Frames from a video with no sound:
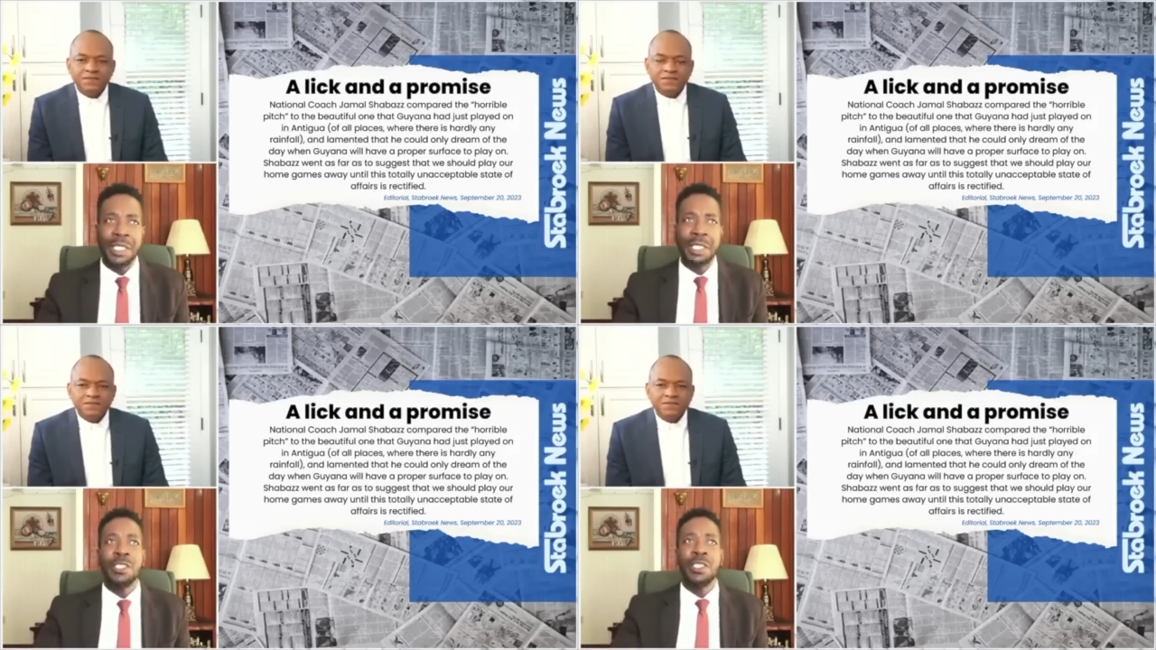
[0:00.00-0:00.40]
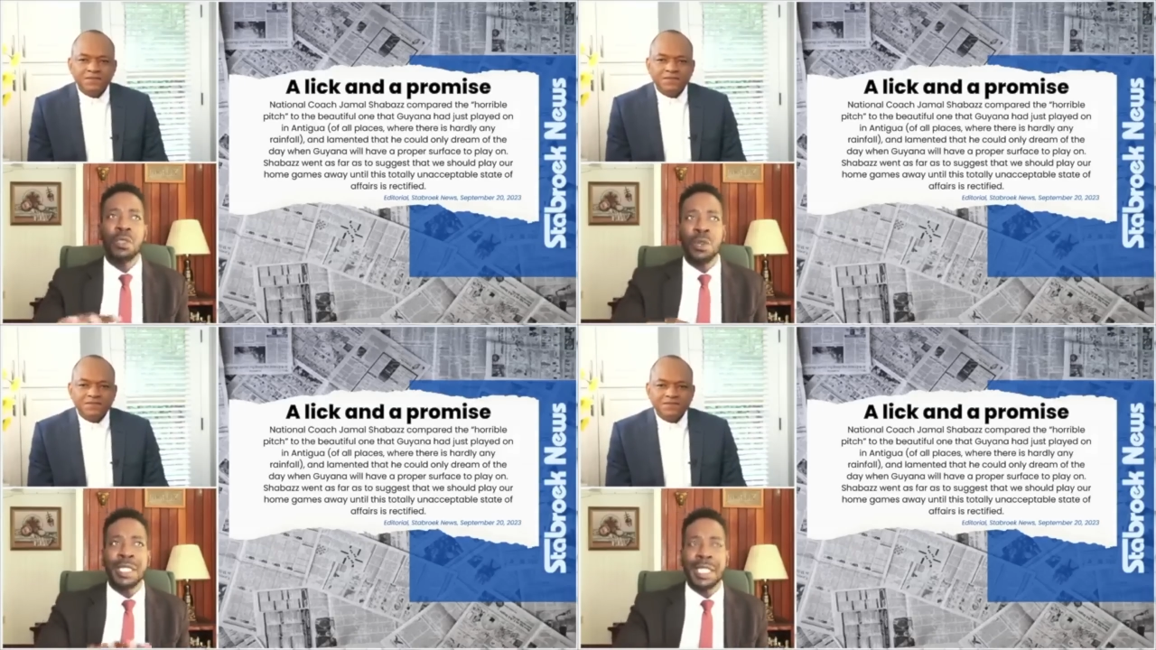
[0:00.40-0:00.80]
Speaker 1: She
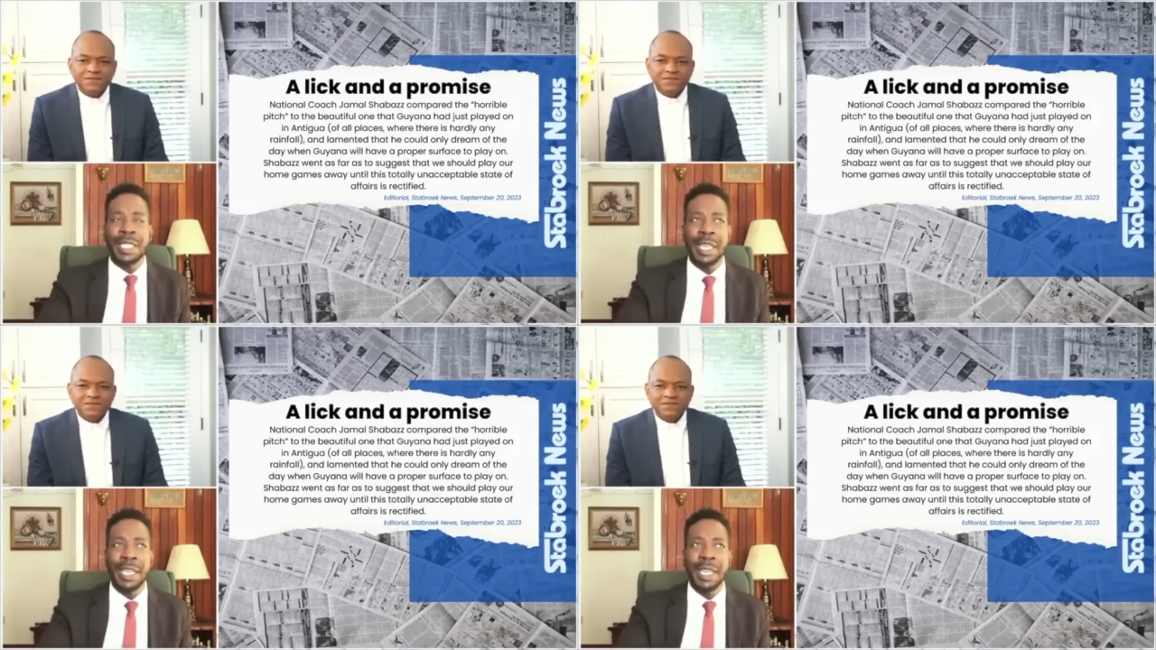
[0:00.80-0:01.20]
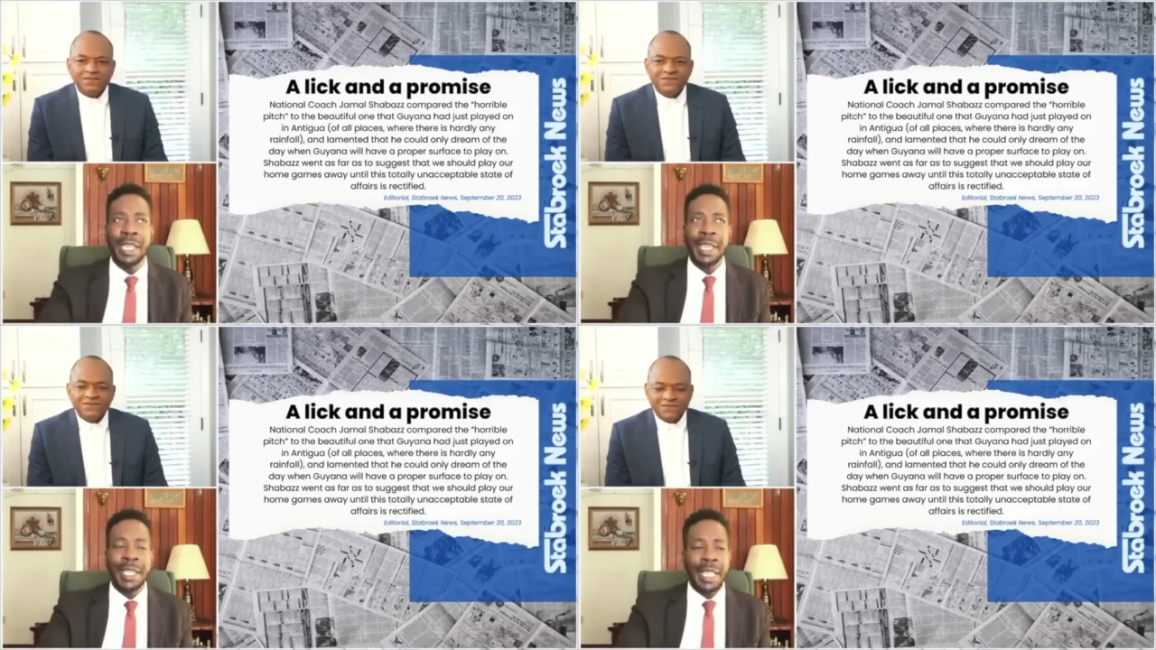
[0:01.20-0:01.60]
noted that
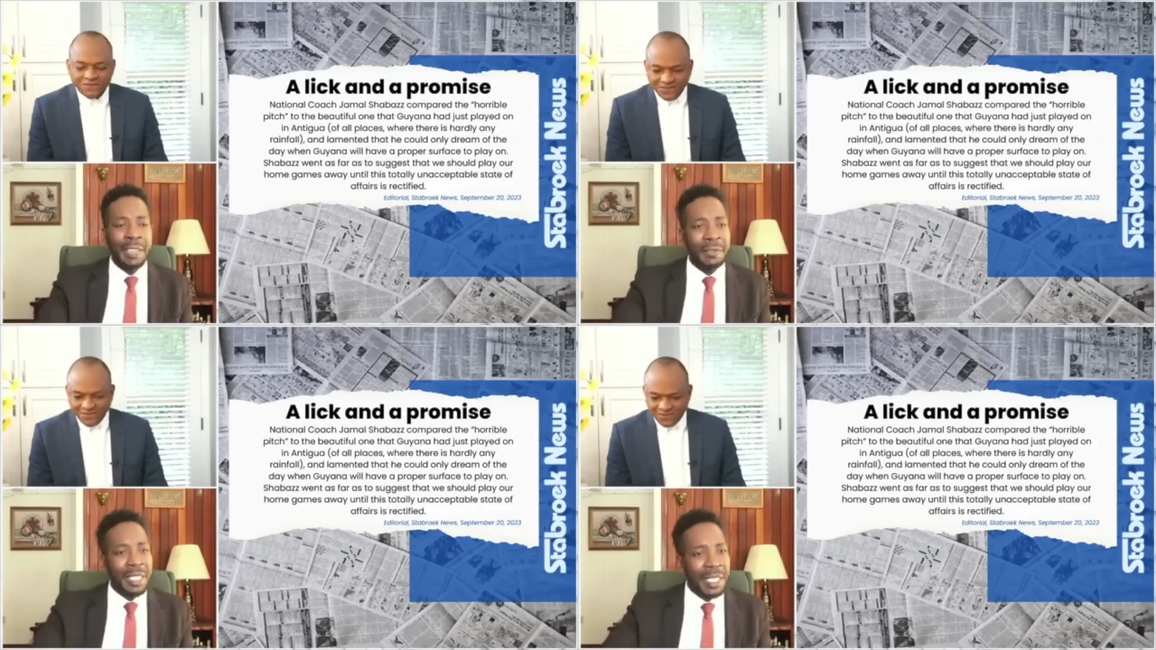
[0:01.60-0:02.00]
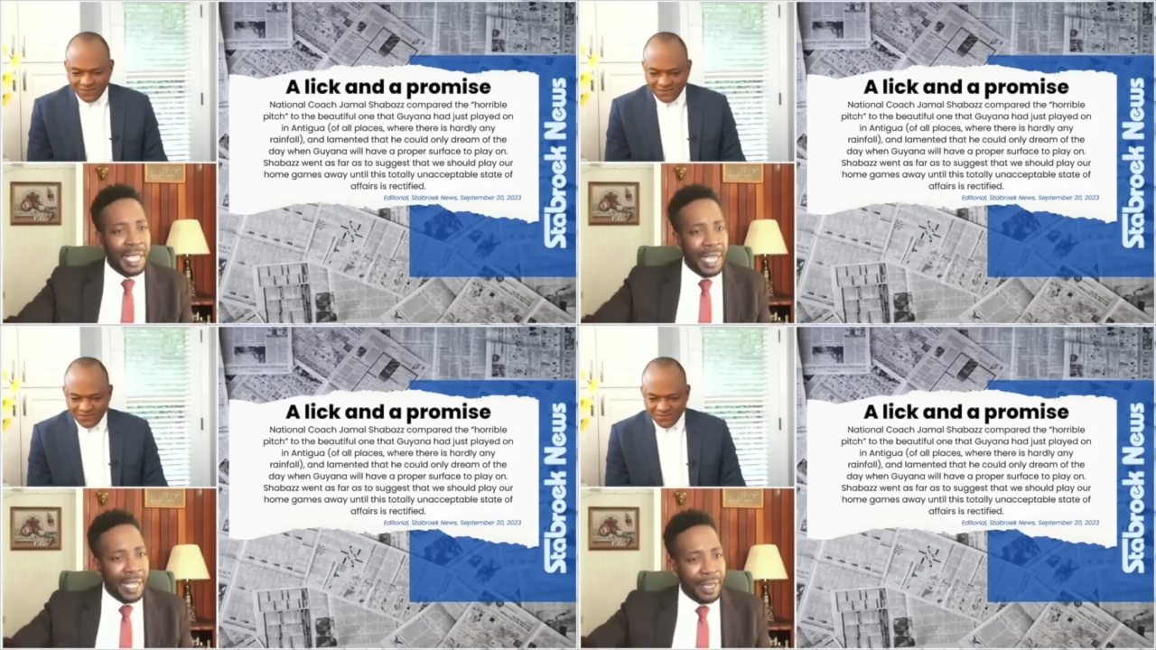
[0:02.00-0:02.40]
after the
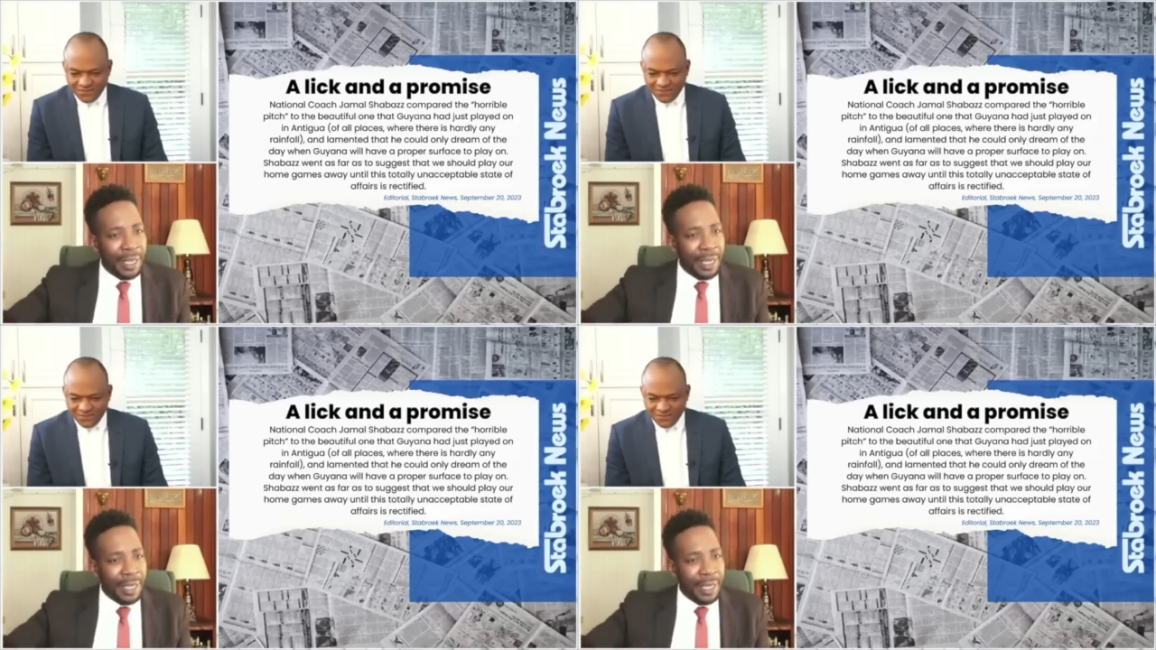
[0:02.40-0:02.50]
car